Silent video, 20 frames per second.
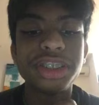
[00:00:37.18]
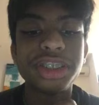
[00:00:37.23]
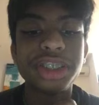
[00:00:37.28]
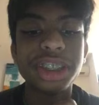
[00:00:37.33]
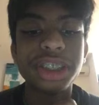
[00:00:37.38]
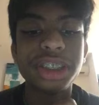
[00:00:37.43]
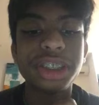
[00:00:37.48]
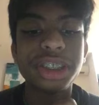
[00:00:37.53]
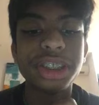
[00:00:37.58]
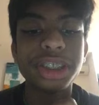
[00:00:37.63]

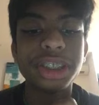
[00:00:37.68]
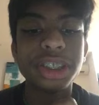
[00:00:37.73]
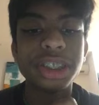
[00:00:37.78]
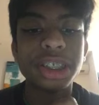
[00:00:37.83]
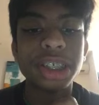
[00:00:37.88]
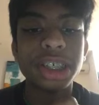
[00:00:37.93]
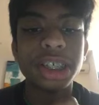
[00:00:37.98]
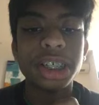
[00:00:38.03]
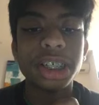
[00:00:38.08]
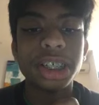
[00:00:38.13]
sisters
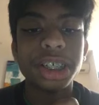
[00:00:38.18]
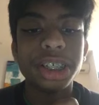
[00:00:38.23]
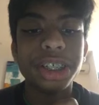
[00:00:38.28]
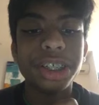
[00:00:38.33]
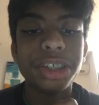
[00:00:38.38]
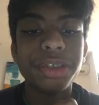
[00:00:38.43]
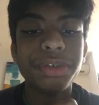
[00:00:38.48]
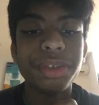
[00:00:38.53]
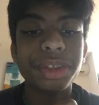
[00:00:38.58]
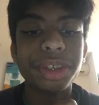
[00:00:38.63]

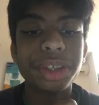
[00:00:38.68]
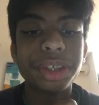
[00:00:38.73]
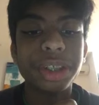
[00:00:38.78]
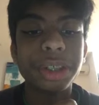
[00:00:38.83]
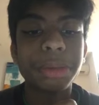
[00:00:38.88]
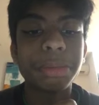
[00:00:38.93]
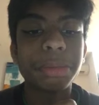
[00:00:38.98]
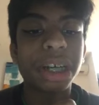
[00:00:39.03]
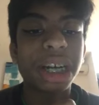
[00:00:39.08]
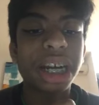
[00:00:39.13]
living
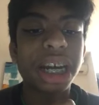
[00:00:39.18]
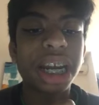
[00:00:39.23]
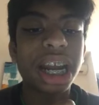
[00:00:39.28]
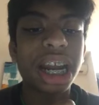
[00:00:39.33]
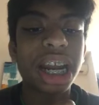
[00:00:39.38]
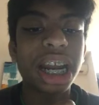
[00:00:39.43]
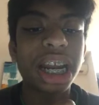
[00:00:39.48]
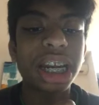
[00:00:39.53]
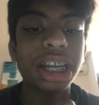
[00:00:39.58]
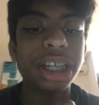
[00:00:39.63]
in
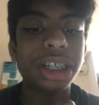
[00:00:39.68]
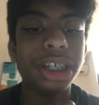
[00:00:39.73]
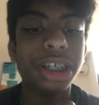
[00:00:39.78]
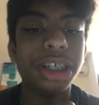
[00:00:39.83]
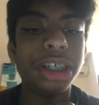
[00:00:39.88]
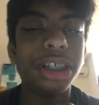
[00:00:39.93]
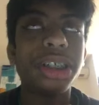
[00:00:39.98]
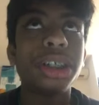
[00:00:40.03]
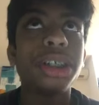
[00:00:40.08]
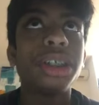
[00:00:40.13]
Canada.
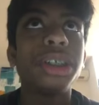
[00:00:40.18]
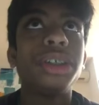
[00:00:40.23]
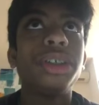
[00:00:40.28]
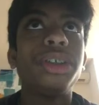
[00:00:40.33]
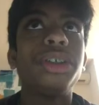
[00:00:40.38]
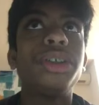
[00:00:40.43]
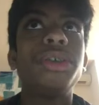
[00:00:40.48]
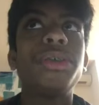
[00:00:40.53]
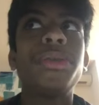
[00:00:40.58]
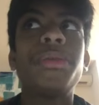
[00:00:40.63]

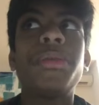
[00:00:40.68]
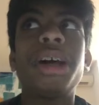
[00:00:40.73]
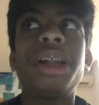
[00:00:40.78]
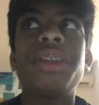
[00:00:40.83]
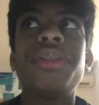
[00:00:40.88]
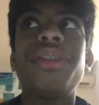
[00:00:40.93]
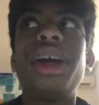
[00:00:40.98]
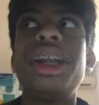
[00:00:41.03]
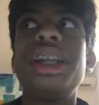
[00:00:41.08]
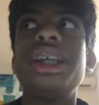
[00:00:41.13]
You know
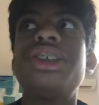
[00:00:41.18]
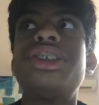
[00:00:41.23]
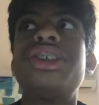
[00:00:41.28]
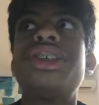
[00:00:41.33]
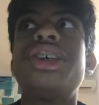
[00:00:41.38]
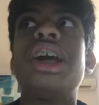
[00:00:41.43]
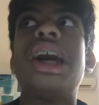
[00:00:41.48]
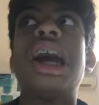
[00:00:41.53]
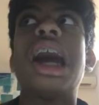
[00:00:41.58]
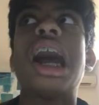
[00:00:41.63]
what that
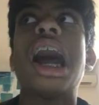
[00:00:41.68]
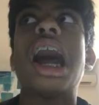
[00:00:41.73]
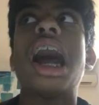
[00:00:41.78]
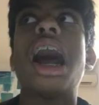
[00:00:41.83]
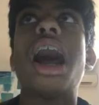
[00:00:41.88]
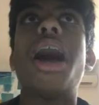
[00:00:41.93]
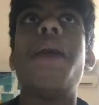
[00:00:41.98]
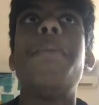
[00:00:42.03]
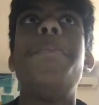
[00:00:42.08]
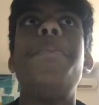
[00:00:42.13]
is?
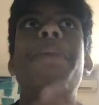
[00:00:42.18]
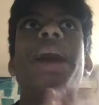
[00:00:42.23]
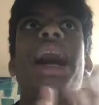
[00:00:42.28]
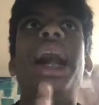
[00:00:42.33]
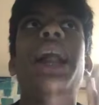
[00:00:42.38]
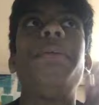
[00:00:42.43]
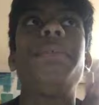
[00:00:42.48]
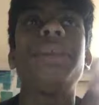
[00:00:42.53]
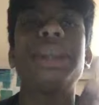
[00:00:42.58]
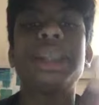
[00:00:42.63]

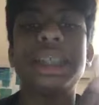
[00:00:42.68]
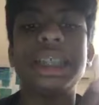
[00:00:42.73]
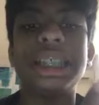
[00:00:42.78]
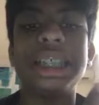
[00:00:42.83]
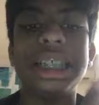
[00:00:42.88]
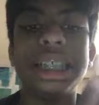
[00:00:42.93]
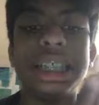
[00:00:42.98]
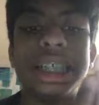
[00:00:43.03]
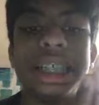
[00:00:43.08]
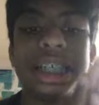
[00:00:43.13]

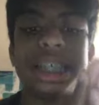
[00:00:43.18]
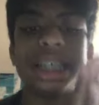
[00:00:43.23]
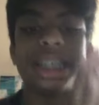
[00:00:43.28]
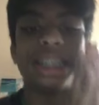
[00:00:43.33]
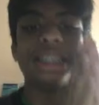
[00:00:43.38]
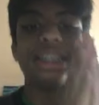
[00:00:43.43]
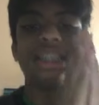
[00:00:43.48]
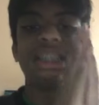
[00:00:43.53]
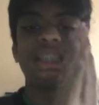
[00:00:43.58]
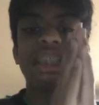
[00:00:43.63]
Apparently,
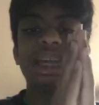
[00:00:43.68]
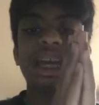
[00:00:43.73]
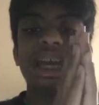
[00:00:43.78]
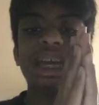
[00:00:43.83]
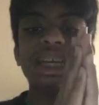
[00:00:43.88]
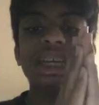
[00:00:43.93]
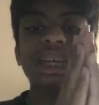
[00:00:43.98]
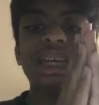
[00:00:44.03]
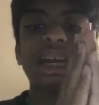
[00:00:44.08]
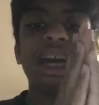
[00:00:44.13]

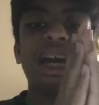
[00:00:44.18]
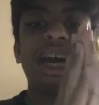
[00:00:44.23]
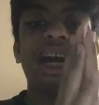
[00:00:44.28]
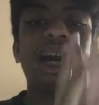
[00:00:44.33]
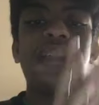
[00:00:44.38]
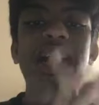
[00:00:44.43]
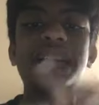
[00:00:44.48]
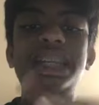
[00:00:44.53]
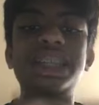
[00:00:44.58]
they are